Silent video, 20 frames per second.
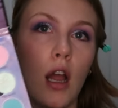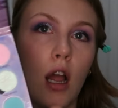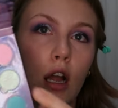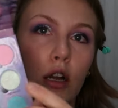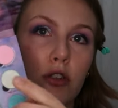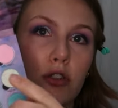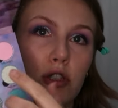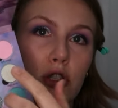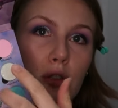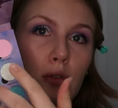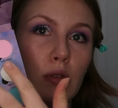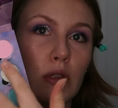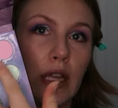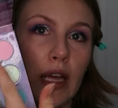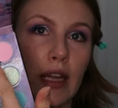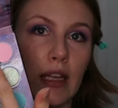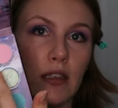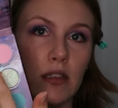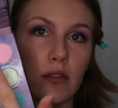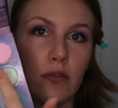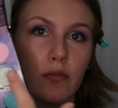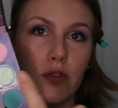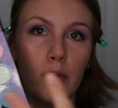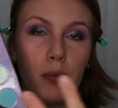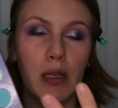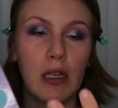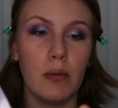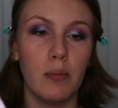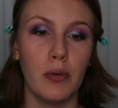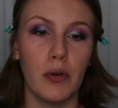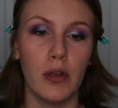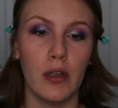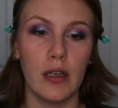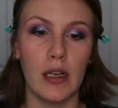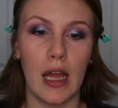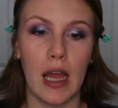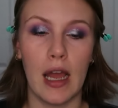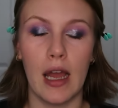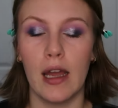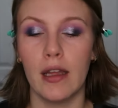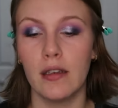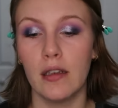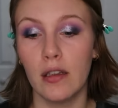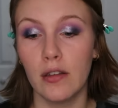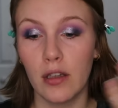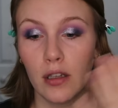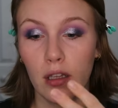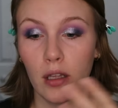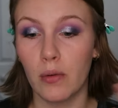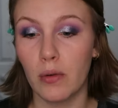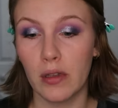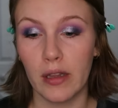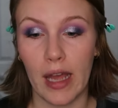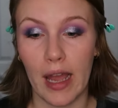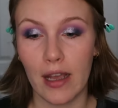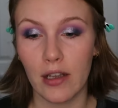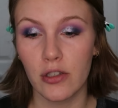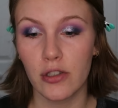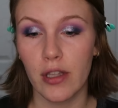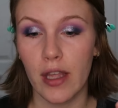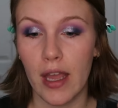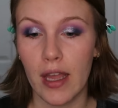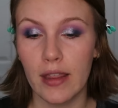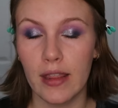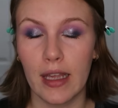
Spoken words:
are too light for me to put on the lower lash line.